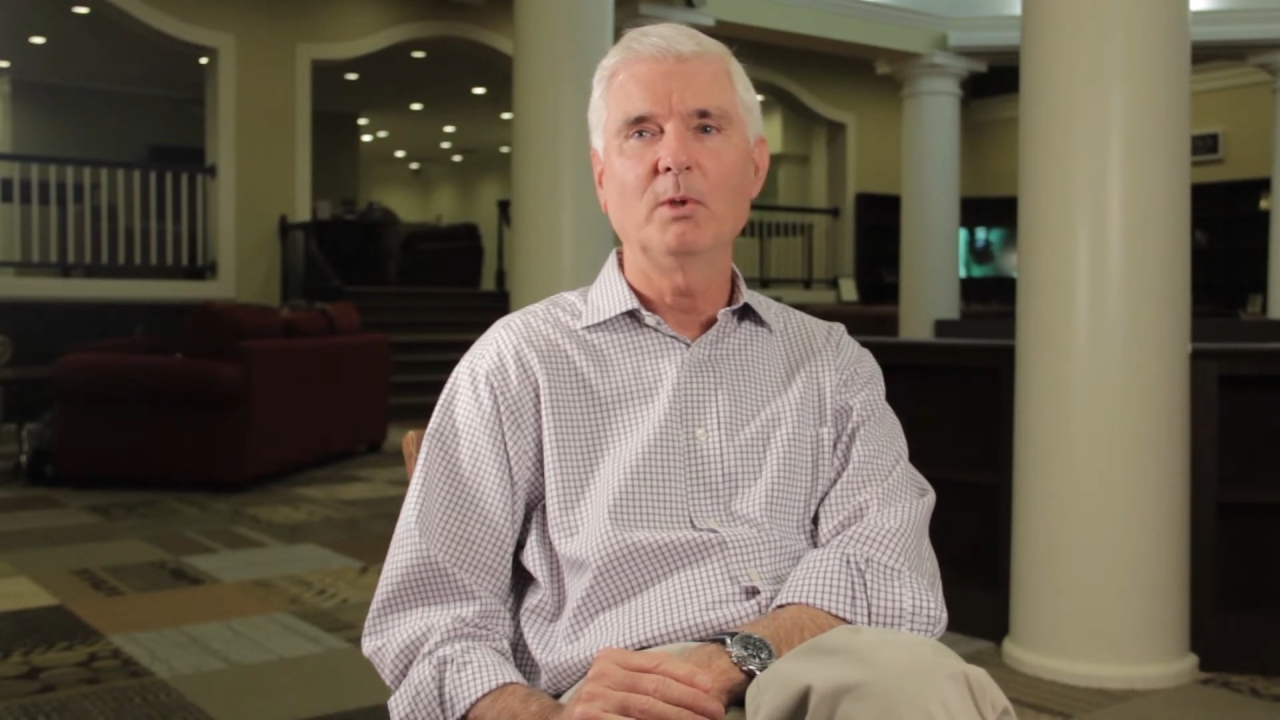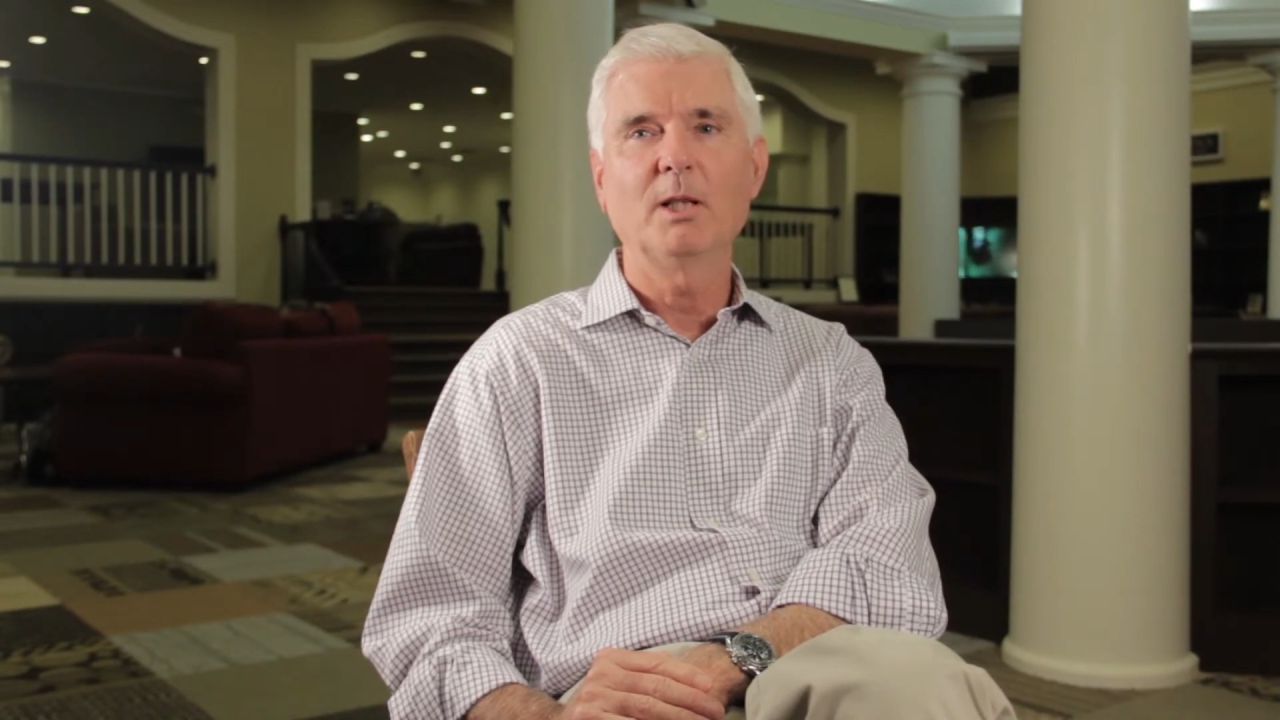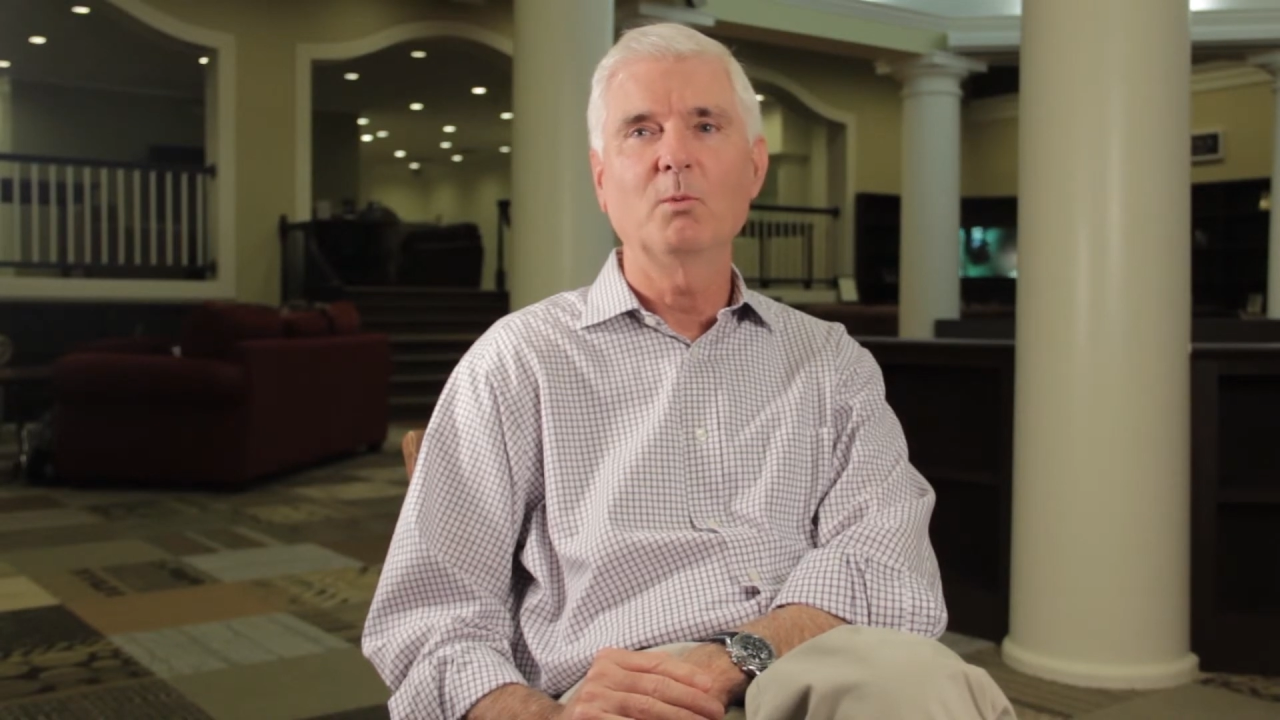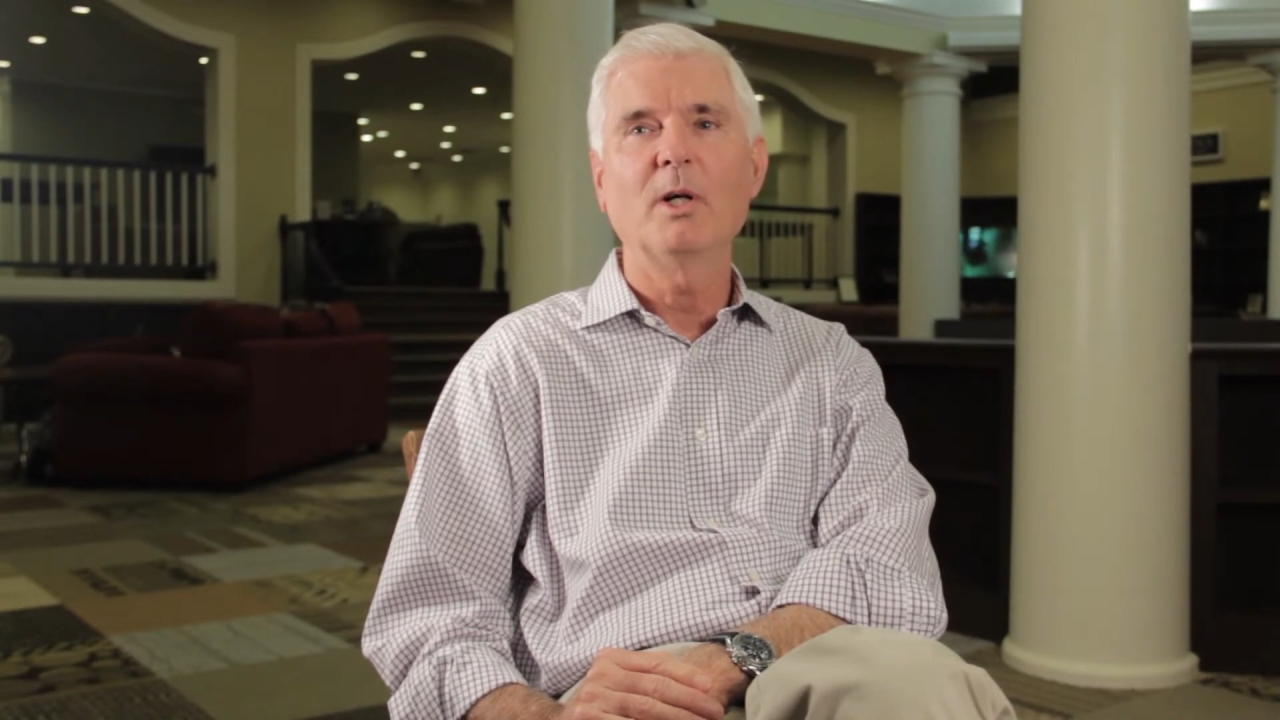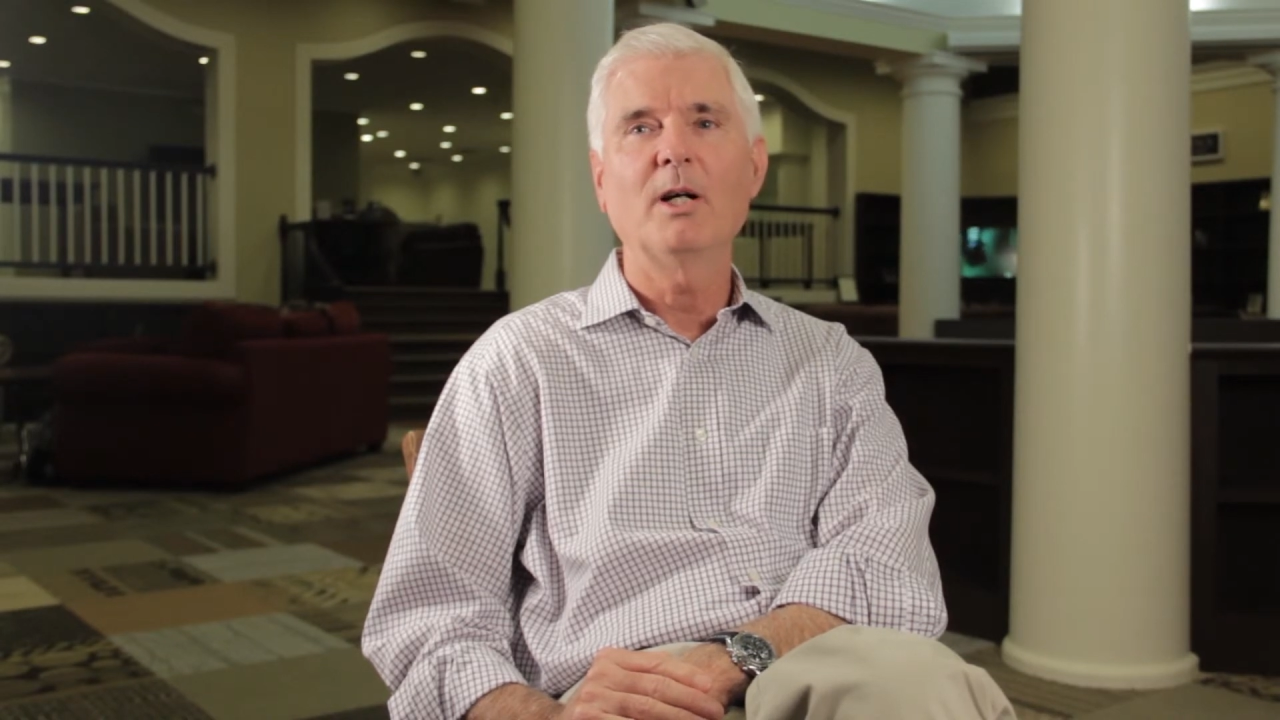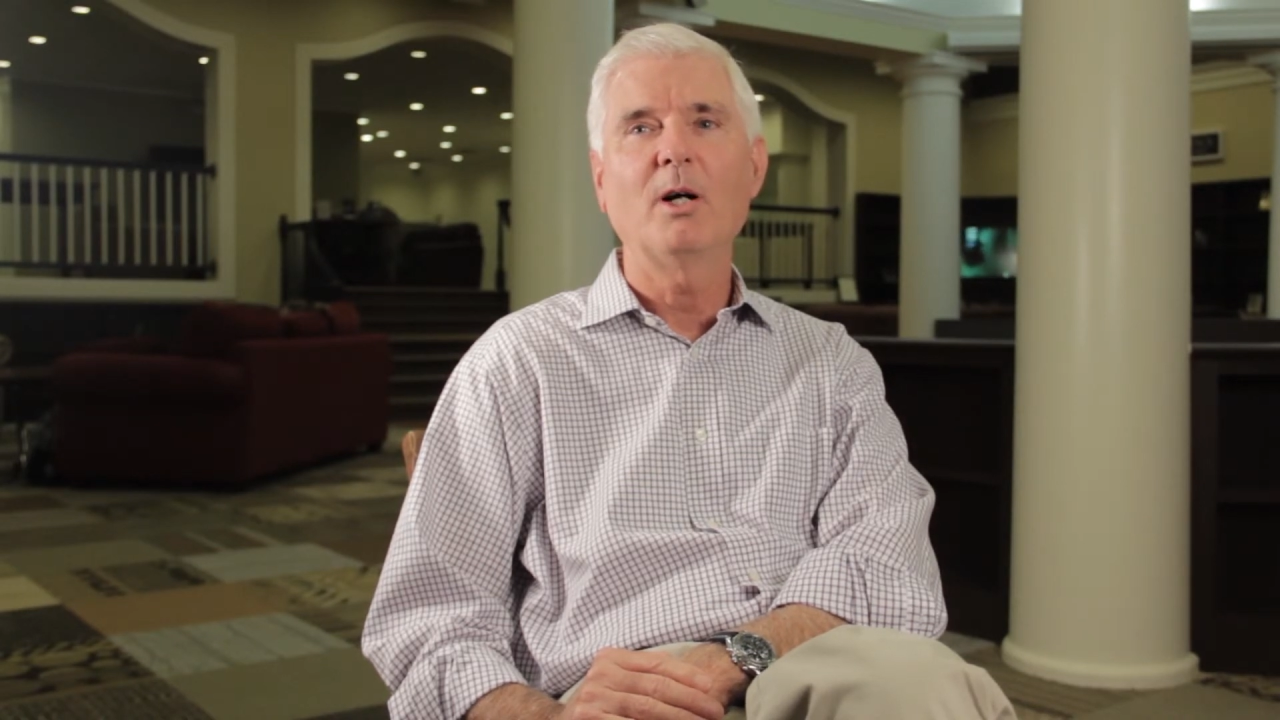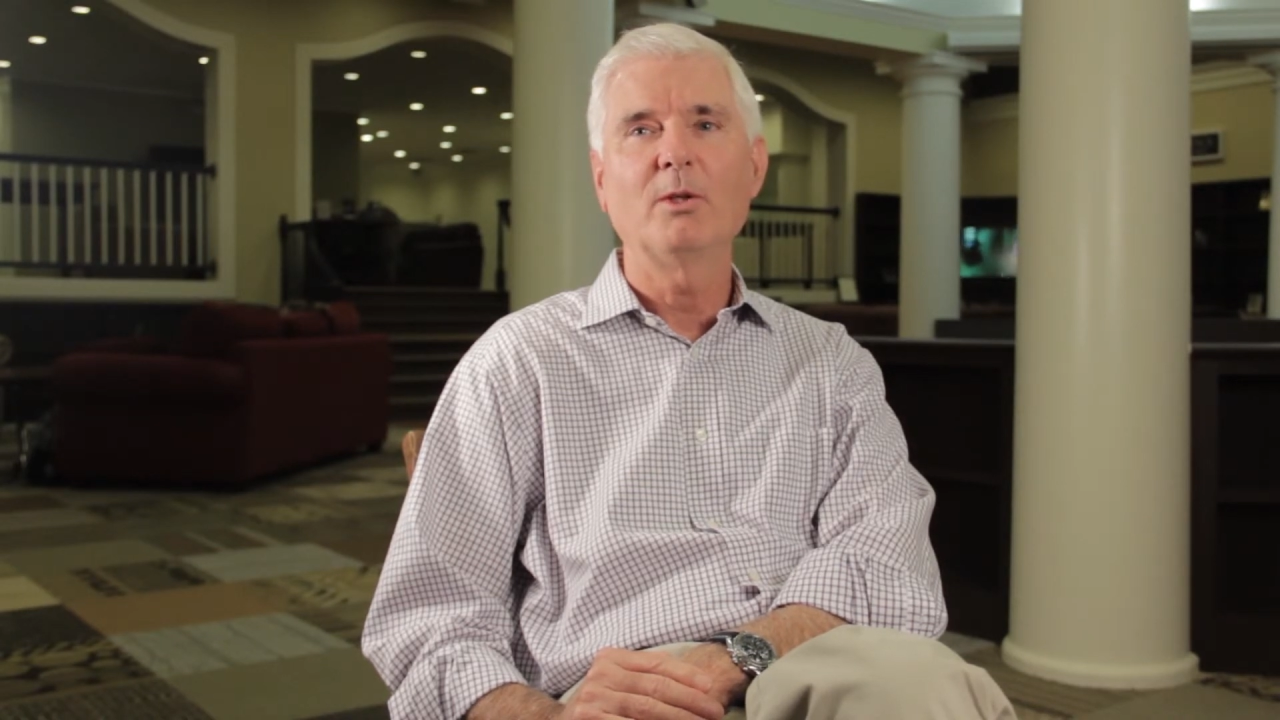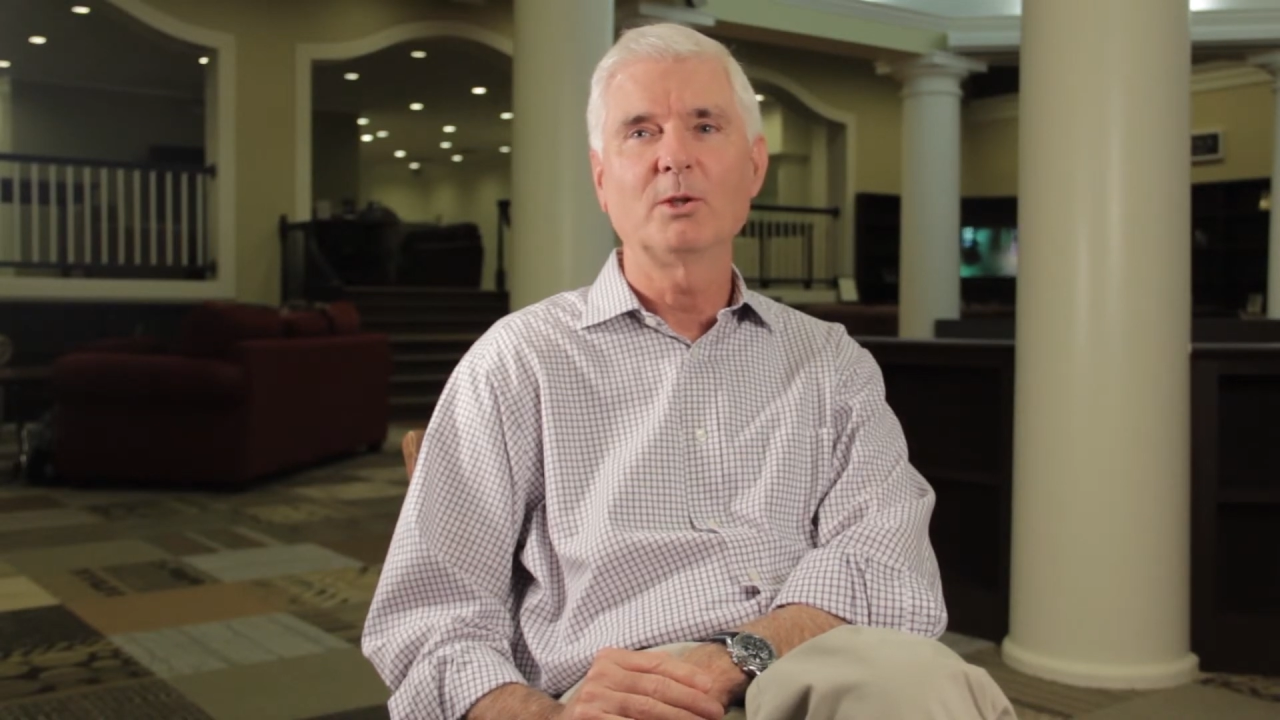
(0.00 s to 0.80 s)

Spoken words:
really where all